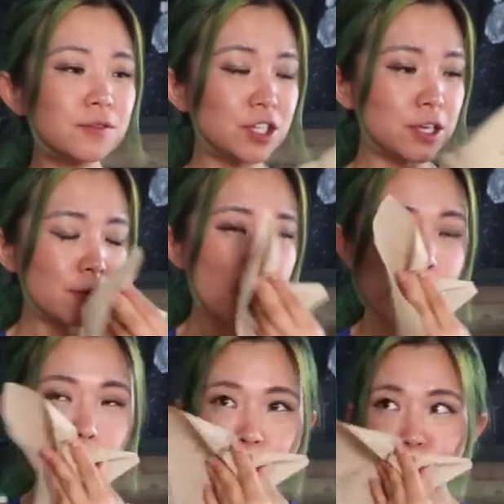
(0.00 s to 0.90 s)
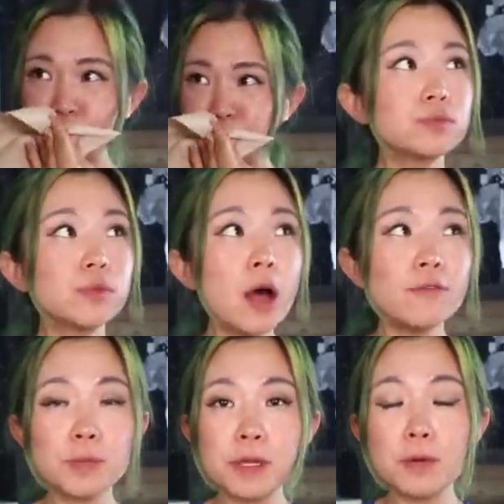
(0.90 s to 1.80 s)
sensitive teeth. Not
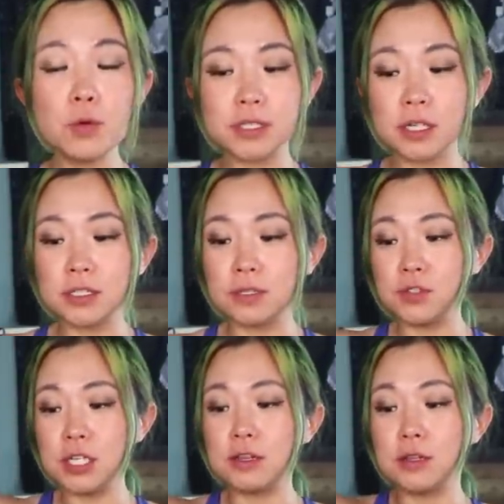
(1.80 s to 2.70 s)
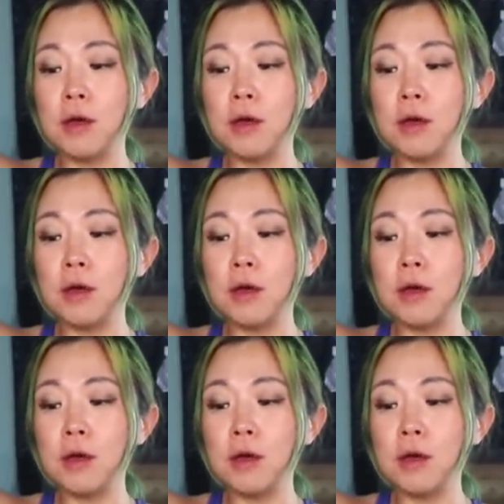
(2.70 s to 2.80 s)
for people with sensitive teeth.